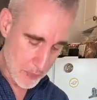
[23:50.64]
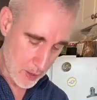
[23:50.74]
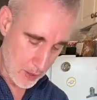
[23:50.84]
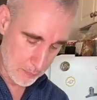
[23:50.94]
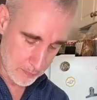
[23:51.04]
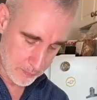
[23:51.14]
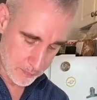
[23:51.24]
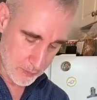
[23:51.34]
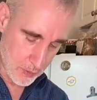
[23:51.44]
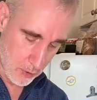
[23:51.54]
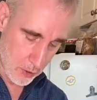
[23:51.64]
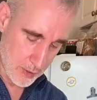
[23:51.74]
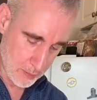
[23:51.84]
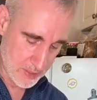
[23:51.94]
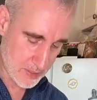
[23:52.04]
there aren't
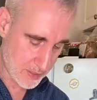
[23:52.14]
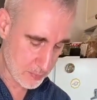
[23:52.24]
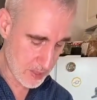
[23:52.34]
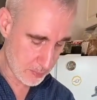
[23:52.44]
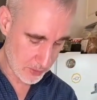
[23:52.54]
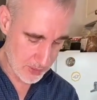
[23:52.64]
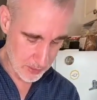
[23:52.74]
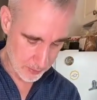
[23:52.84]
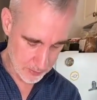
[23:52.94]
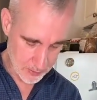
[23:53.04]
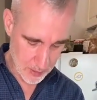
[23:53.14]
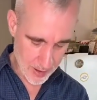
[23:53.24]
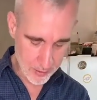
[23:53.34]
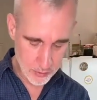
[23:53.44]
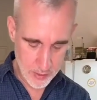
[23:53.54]
going to be 6 people eating this tonight.
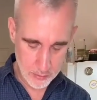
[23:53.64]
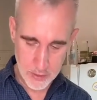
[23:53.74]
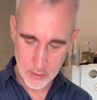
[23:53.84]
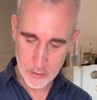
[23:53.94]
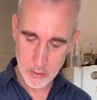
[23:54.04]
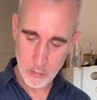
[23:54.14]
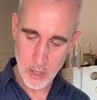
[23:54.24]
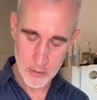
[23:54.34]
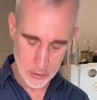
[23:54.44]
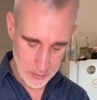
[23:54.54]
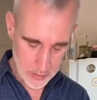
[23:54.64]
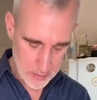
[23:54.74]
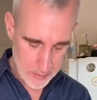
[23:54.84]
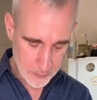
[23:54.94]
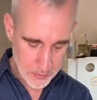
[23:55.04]
Actually, that looks like too much.
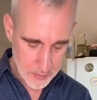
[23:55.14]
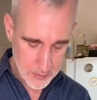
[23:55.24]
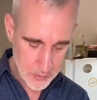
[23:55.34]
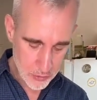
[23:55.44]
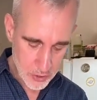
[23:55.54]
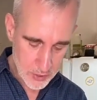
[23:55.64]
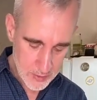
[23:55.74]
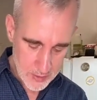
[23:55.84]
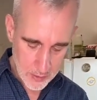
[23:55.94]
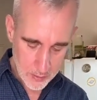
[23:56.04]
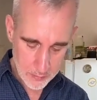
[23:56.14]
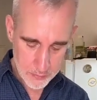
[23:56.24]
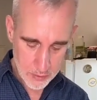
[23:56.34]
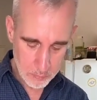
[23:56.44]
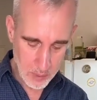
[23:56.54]
He says you just need enough
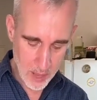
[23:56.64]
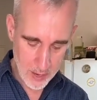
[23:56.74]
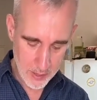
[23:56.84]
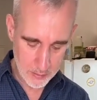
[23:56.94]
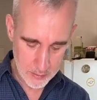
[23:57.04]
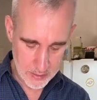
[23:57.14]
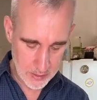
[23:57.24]
to bind